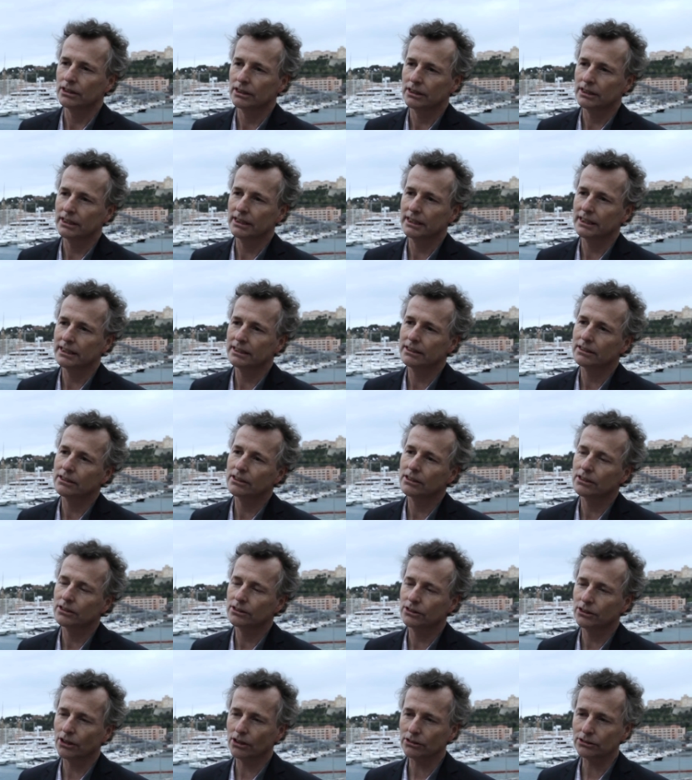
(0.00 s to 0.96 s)
It
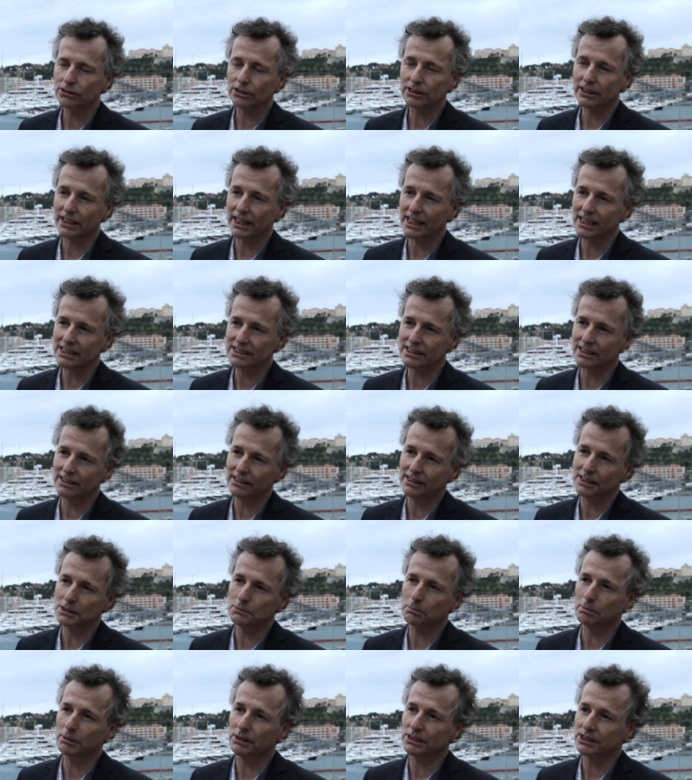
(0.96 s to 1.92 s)
Dr. Kerscher
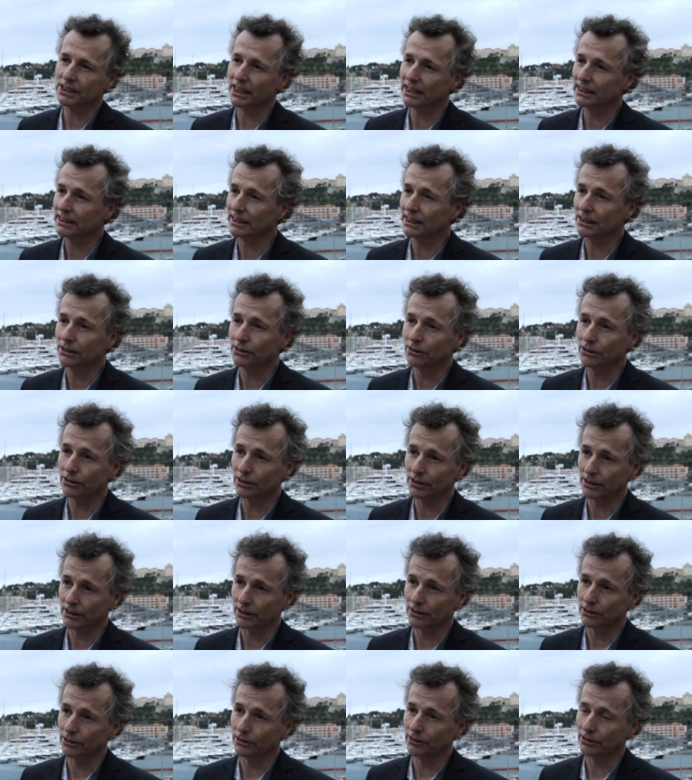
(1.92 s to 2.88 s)
is presenting
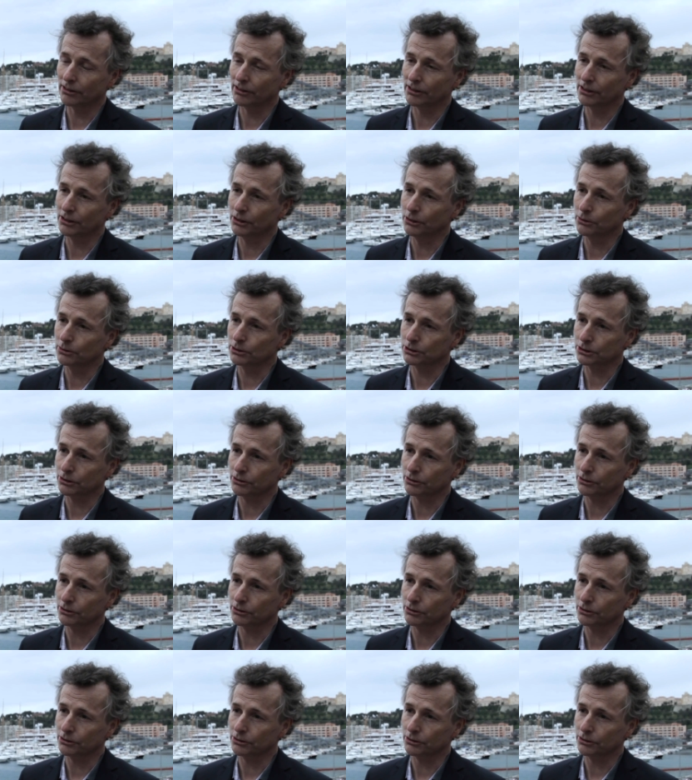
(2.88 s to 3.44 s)
her, her newest